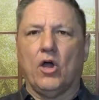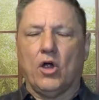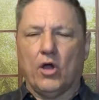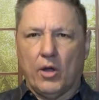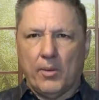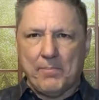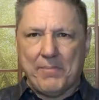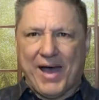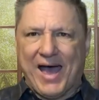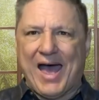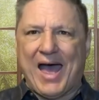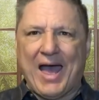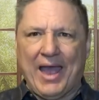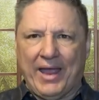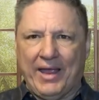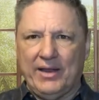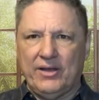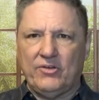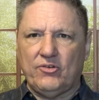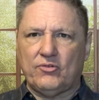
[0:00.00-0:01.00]
her
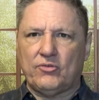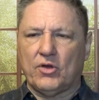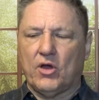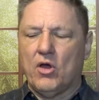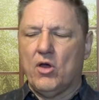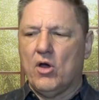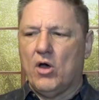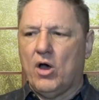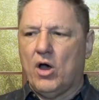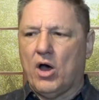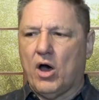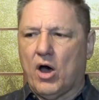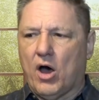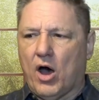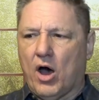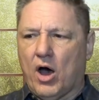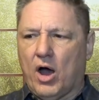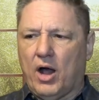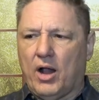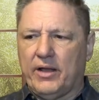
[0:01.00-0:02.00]
mind
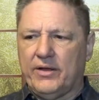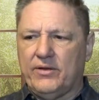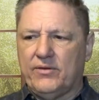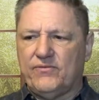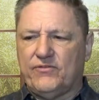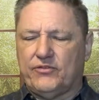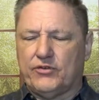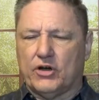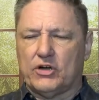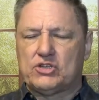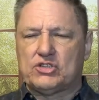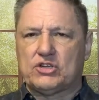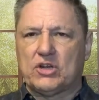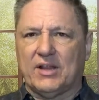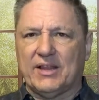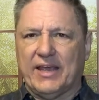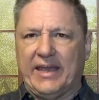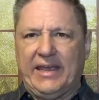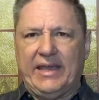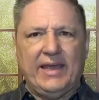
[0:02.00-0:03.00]
on
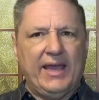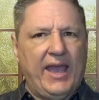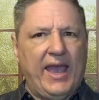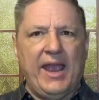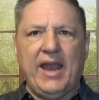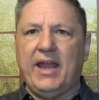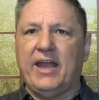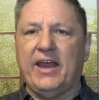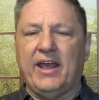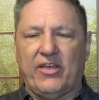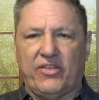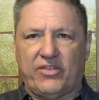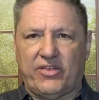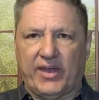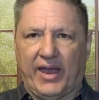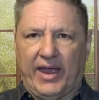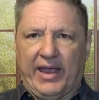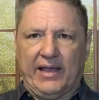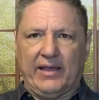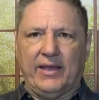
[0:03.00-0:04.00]
virtually
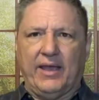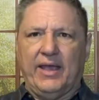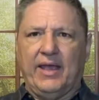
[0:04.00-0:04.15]
anything,